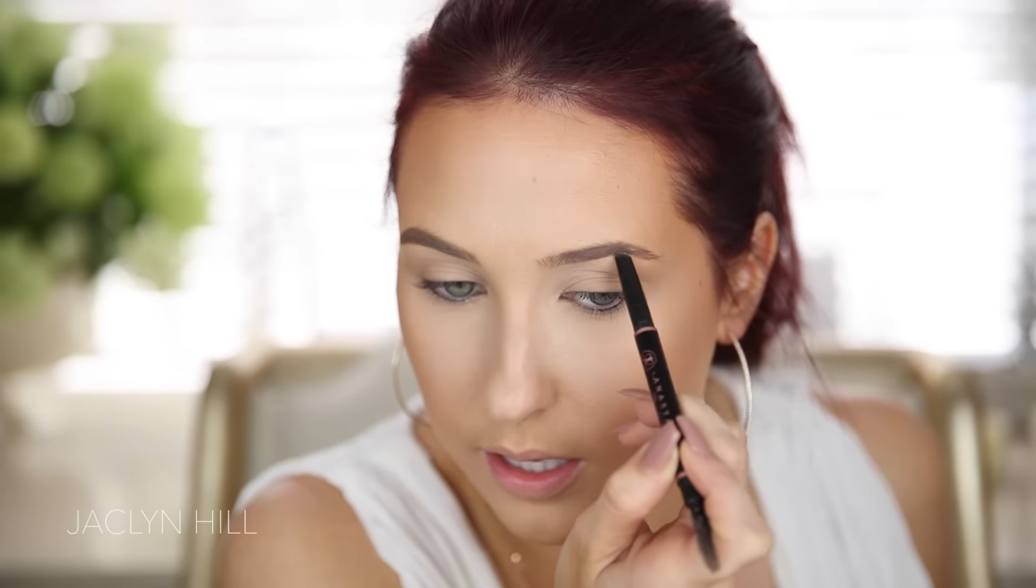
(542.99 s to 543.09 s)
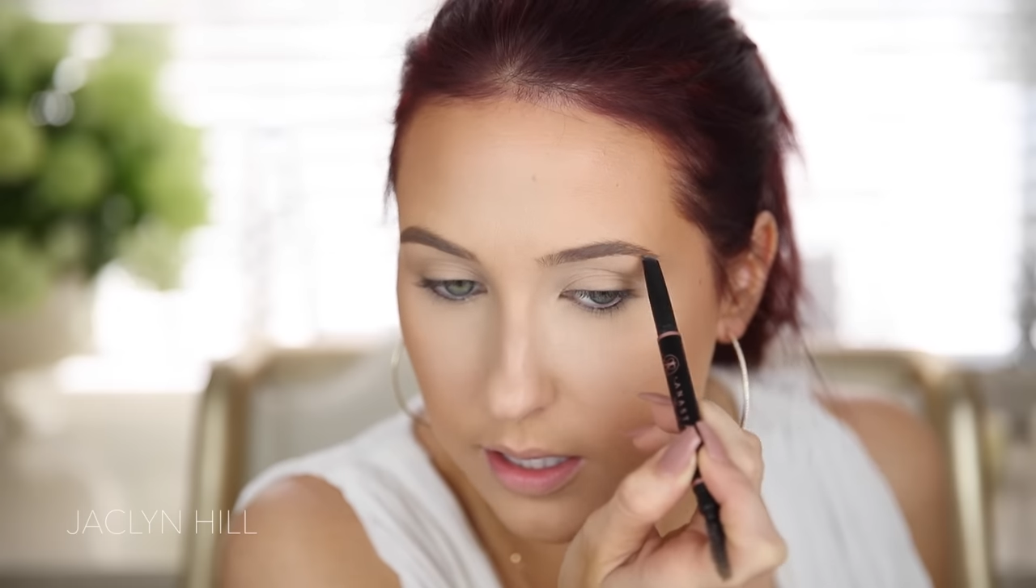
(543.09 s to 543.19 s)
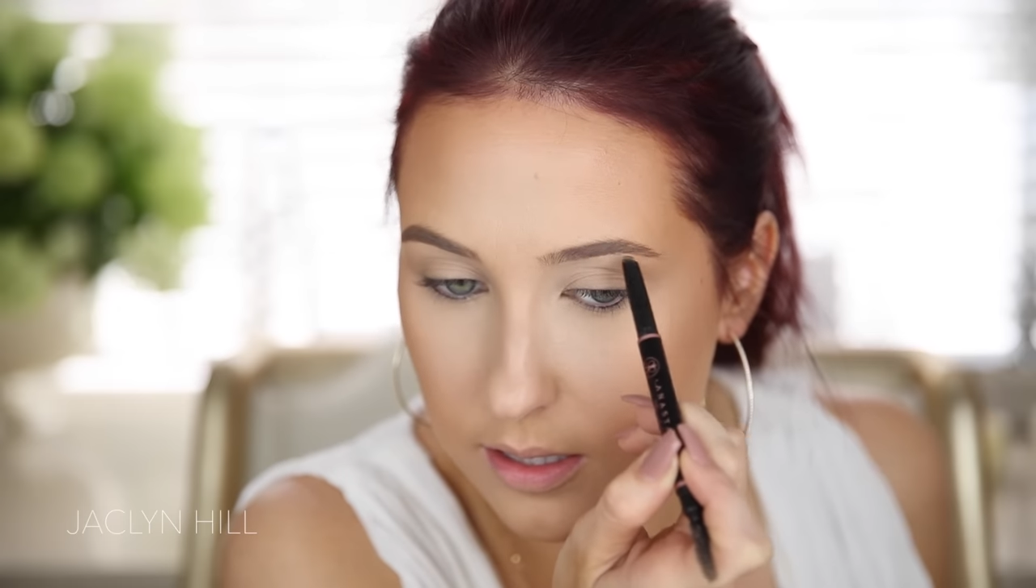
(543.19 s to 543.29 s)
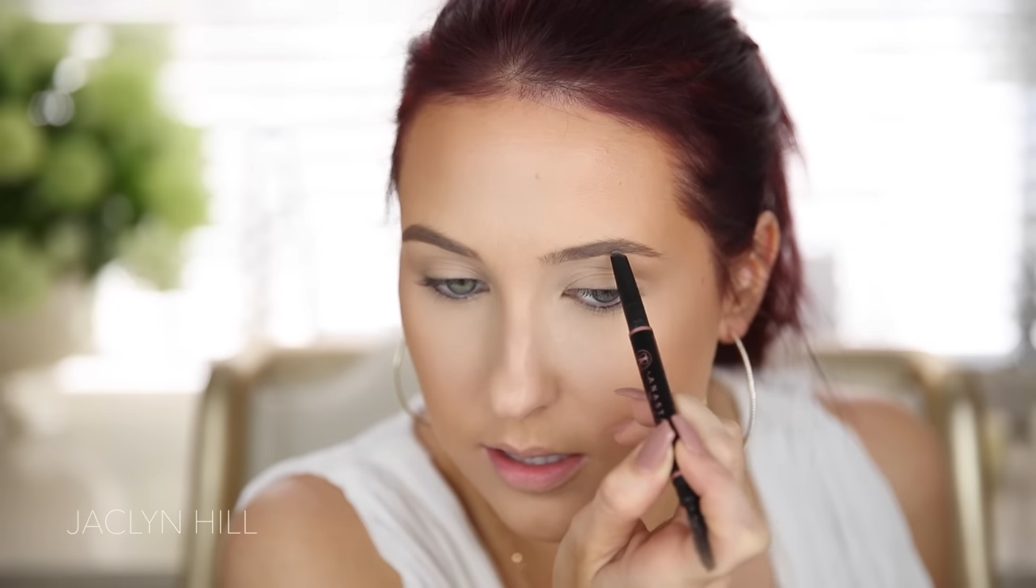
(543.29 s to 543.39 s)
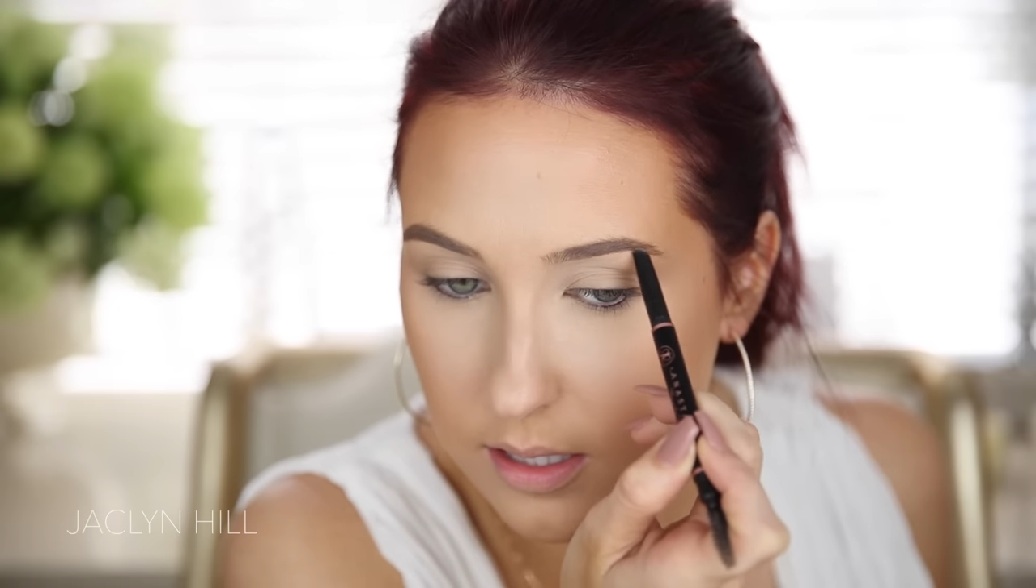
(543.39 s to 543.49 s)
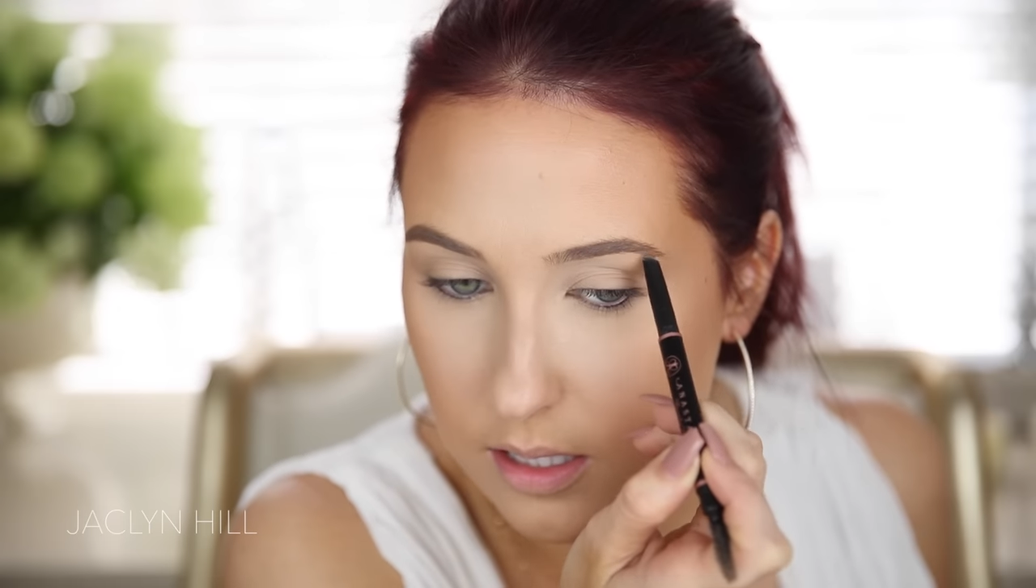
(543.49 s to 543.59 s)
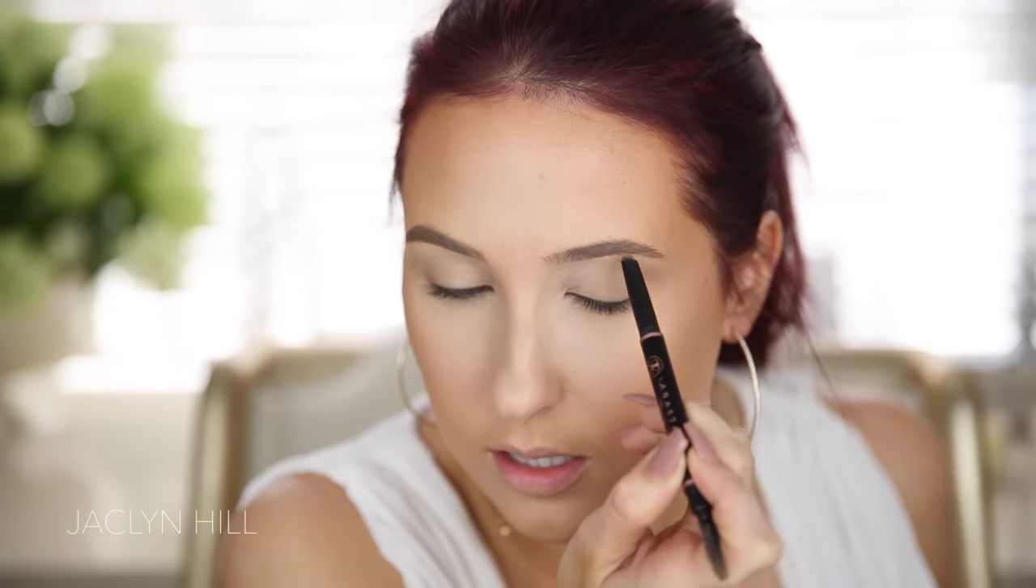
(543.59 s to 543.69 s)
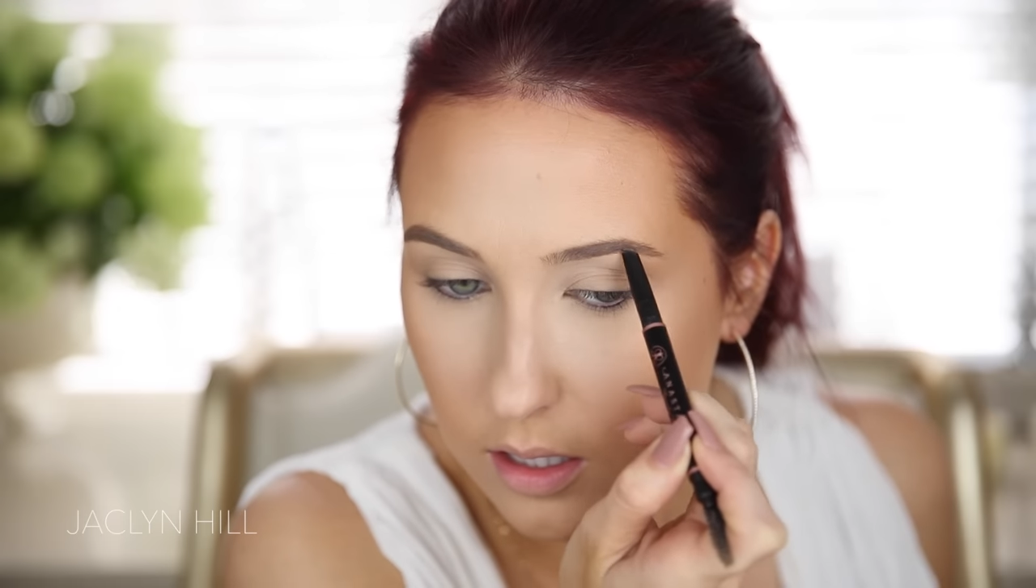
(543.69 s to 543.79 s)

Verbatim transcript: is